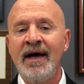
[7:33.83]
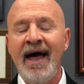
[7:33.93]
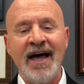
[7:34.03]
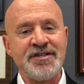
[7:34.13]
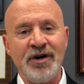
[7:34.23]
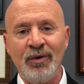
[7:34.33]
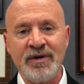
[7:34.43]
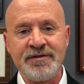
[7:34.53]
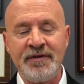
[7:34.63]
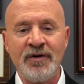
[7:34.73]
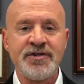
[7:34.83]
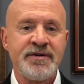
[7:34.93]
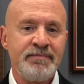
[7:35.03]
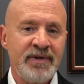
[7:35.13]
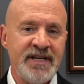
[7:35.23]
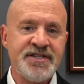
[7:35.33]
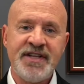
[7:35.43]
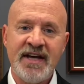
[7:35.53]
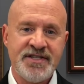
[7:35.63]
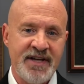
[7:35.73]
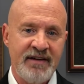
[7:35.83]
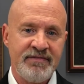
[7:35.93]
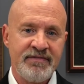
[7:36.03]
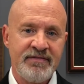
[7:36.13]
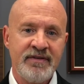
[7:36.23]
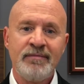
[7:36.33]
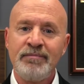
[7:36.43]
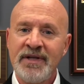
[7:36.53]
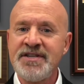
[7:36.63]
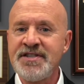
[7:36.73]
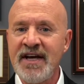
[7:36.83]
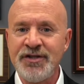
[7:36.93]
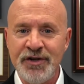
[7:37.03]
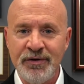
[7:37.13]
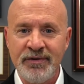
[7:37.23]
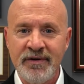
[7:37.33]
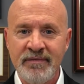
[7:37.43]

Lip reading: As always, folks, please stay safe. Please stay tuned.